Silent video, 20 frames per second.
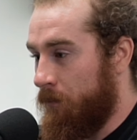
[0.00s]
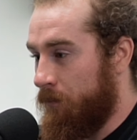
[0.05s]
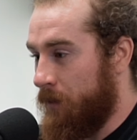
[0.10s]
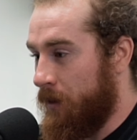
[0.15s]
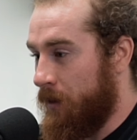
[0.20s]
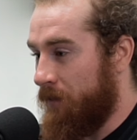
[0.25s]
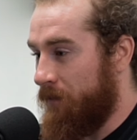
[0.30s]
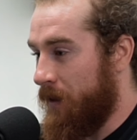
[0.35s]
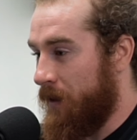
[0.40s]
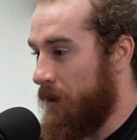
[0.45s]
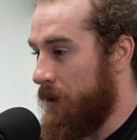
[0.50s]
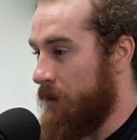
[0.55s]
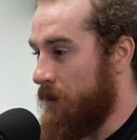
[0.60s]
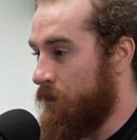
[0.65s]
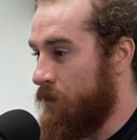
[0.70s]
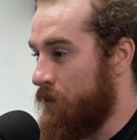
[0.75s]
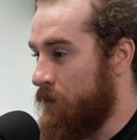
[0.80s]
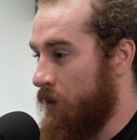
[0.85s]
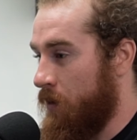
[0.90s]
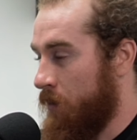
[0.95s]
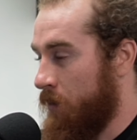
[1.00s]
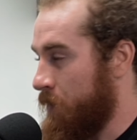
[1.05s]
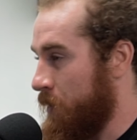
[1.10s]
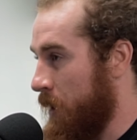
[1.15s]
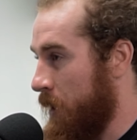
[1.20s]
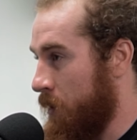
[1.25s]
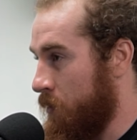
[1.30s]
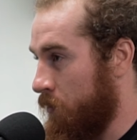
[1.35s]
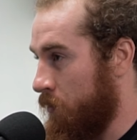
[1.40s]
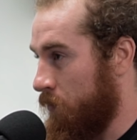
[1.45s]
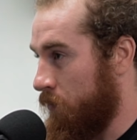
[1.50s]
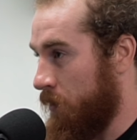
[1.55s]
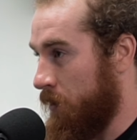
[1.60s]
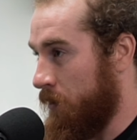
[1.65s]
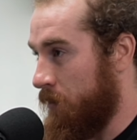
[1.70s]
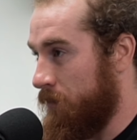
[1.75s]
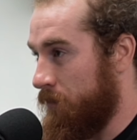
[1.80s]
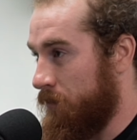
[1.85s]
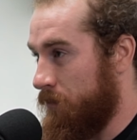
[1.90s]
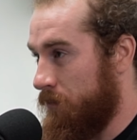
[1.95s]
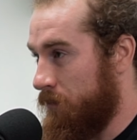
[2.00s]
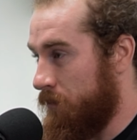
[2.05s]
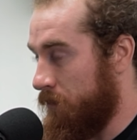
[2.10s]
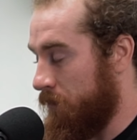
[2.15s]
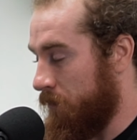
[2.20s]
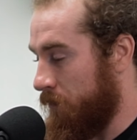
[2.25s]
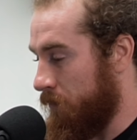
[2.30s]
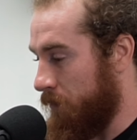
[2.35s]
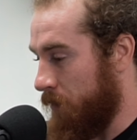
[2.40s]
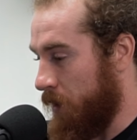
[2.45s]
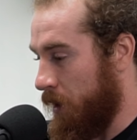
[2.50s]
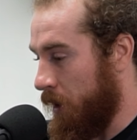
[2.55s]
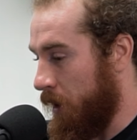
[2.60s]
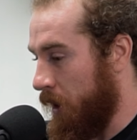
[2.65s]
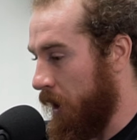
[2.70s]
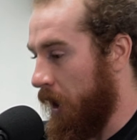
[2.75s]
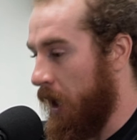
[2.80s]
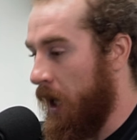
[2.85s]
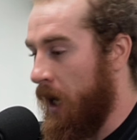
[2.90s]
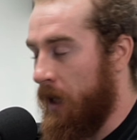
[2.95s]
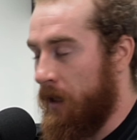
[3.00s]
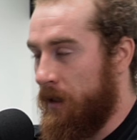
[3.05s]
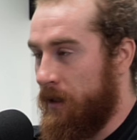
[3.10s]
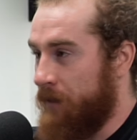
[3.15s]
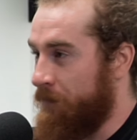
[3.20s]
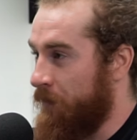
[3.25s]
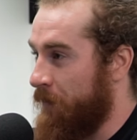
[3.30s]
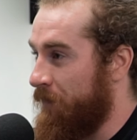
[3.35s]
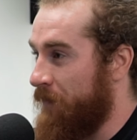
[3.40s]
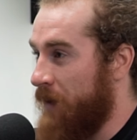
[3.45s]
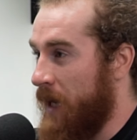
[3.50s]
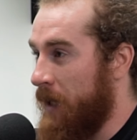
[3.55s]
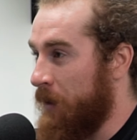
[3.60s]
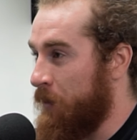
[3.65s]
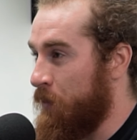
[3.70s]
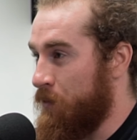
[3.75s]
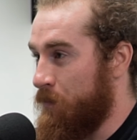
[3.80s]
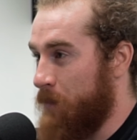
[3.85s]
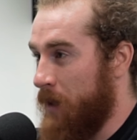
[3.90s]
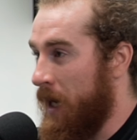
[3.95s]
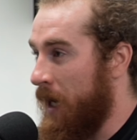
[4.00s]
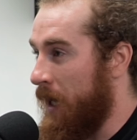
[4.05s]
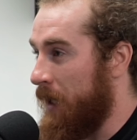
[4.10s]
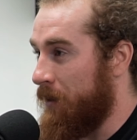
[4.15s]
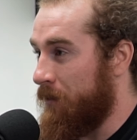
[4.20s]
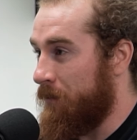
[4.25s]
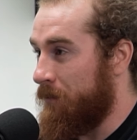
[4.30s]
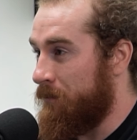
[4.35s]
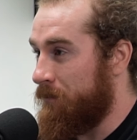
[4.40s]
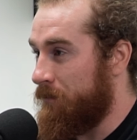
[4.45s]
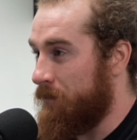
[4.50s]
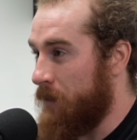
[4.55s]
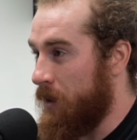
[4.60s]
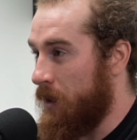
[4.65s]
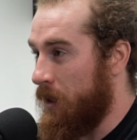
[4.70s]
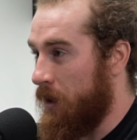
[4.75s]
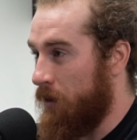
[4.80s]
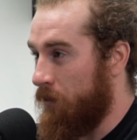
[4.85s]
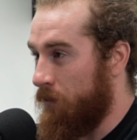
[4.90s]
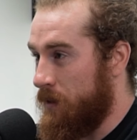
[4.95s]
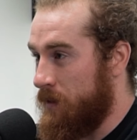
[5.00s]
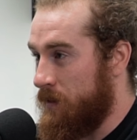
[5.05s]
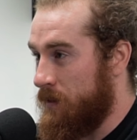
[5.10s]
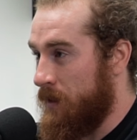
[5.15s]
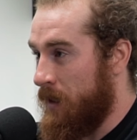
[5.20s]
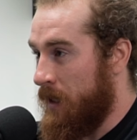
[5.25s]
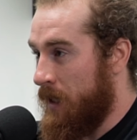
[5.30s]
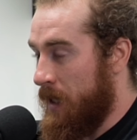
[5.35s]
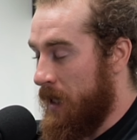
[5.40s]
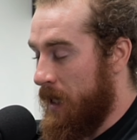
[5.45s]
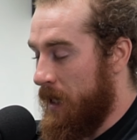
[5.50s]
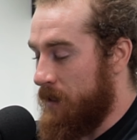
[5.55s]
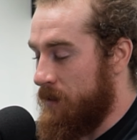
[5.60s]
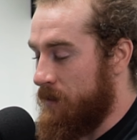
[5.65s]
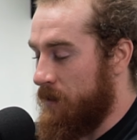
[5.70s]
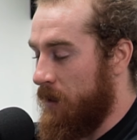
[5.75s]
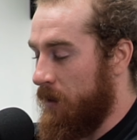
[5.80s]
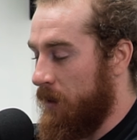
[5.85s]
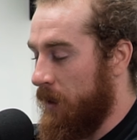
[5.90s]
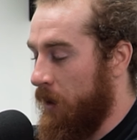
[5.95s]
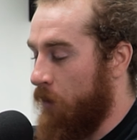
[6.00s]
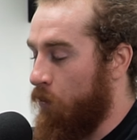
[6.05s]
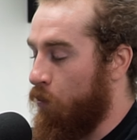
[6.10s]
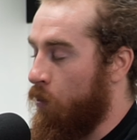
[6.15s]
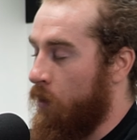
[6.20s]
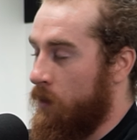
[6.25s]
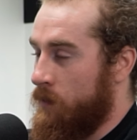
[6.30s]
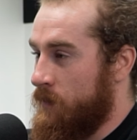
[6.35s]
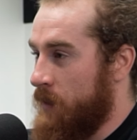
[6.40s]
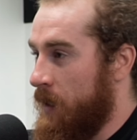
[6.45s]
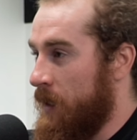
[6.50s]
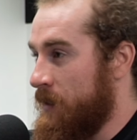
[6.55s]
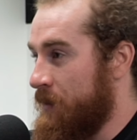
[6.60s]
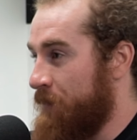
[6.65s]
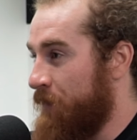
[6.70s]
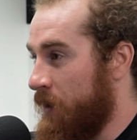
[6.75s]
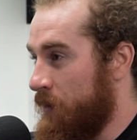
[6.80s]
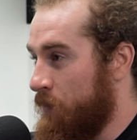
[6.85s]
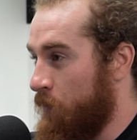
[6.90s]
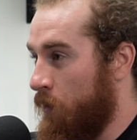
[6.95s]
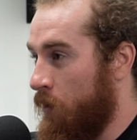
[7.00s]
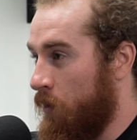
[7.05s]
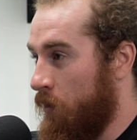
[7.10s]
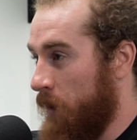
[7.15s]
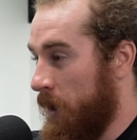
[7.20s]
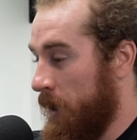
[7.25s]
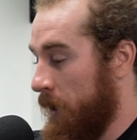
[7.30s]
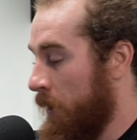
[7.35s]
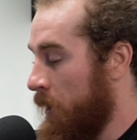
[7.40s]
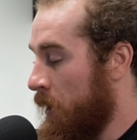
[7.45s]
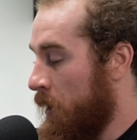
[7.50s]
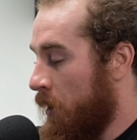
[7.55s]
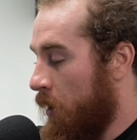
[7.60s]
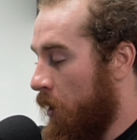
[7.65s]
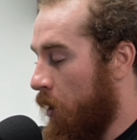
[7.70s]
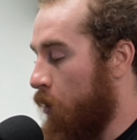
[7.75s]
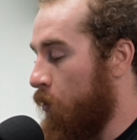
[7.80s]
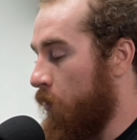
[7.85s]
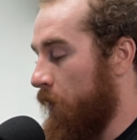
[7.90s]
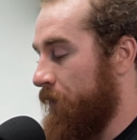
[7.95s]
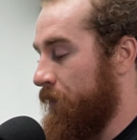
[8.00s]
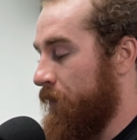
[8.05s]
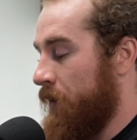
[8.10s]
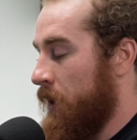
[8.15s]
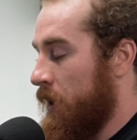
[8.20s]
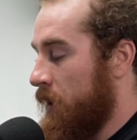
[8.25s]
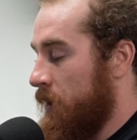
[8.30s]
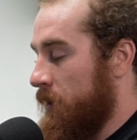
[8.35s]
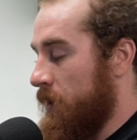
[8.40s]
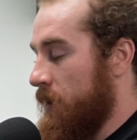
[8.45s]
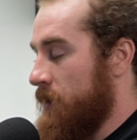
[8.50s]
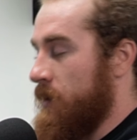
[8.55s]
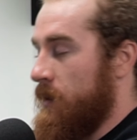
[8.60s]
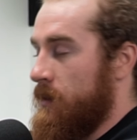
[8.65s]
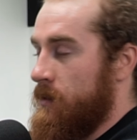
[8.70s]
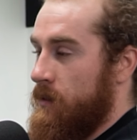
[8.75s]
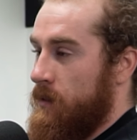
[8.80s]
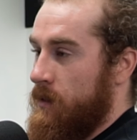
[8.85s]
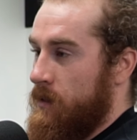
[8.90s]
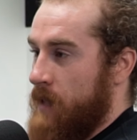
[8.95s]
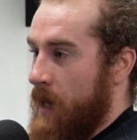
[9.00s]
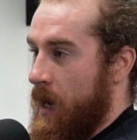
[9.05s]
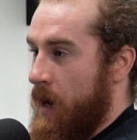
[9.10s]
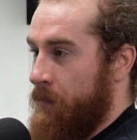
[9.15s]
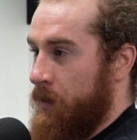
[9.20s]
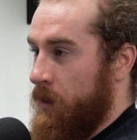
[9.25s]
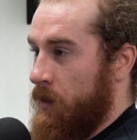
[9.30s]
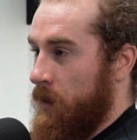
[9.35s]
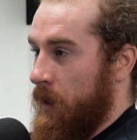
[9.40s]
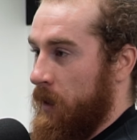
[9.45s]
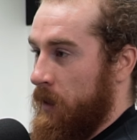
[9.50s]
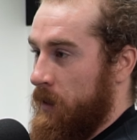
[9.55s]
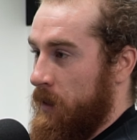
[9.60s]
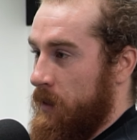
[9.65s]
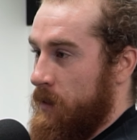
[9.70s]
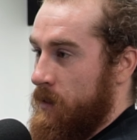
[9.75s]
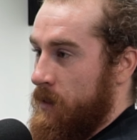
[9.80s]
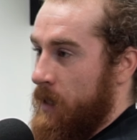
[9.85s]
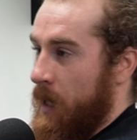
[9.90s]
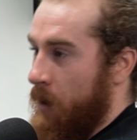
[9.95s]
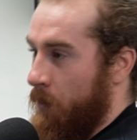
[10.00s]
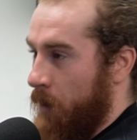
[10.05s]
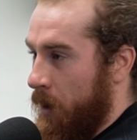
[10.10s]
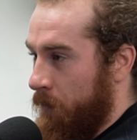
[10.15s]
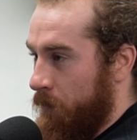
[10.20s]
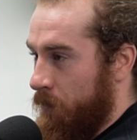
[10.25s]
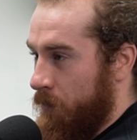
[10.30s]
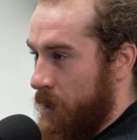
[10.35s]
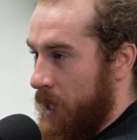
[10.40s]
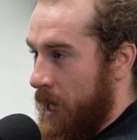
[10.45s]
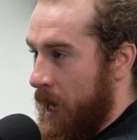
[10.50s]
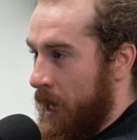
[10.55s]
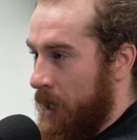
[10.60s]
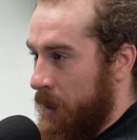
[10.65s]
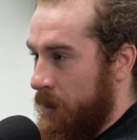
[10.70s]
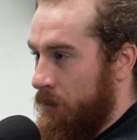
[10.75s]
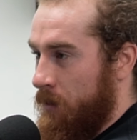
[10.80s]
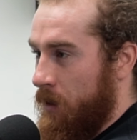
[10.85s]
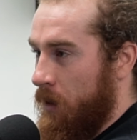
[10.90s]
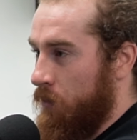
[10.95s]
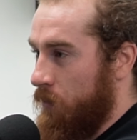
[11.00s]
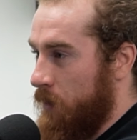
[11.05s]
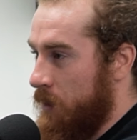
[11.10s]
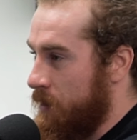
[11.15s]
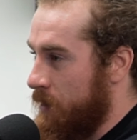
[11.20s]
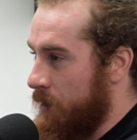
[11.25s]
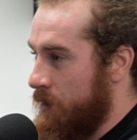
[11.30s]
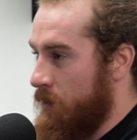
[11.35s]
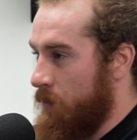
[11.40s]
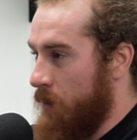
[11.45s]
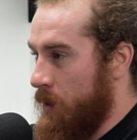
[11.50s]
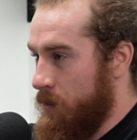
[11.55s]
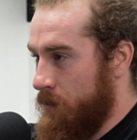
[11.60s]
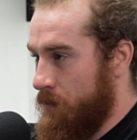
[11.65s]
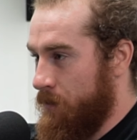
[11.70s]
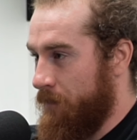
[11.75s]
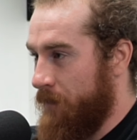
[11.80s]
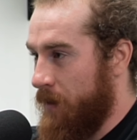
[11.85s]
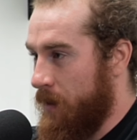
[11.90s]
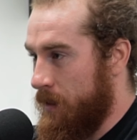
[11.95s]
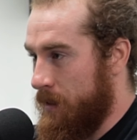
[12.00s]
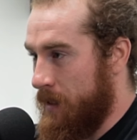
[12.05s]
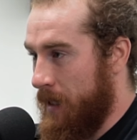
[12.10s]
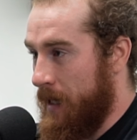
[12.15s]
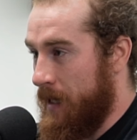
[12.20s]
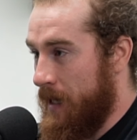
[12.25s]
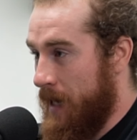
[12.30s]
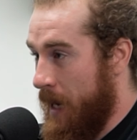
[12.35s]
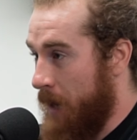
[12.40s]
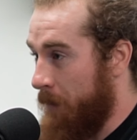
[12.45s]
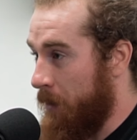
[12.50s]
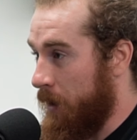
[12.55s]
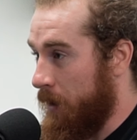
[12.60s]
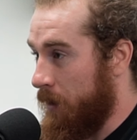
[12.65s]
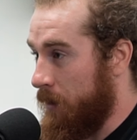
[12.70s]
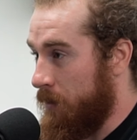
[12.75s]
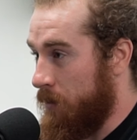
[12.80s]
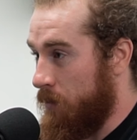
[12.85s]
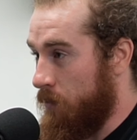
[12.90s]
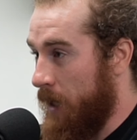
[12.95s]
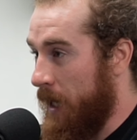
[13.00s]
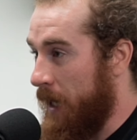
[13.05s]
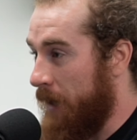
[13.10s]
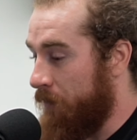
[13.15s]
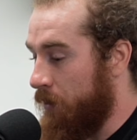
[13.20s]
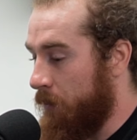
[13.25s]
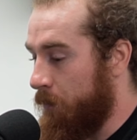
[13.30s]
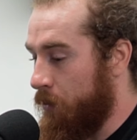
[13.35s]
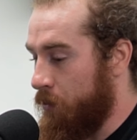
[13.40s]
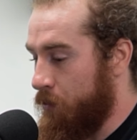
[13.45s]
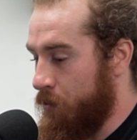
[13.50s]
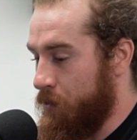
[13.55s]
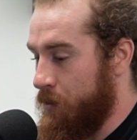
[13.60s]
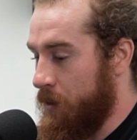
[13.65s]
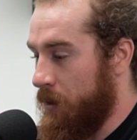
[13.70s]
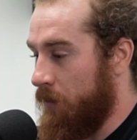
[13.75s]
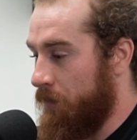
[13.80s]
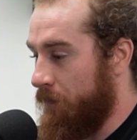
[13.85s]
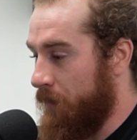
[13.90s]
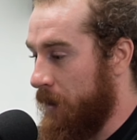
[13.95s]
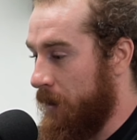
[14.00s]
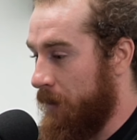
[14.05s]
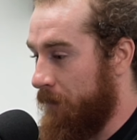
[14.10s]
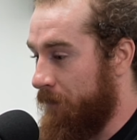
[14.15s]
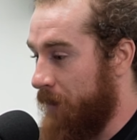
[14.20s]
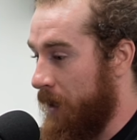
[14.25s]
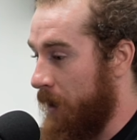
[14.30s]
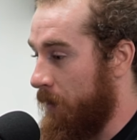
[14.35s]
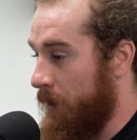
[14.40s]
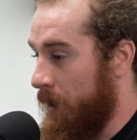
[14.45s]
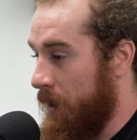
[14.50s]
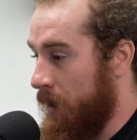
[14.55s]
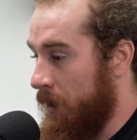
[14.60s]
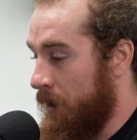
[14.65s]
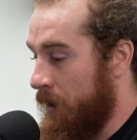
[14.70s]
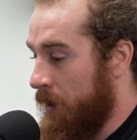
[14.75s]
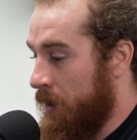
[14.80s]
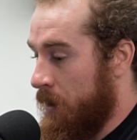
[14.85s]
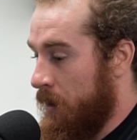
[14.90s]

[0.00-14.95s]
they're very circumstantial with a lot of different factors behind them. It's not like a one size fits all. Like, oh, if this, and this happened, like this is how I would react. No, these situations are very dynamic, and you have to put yourself in a very,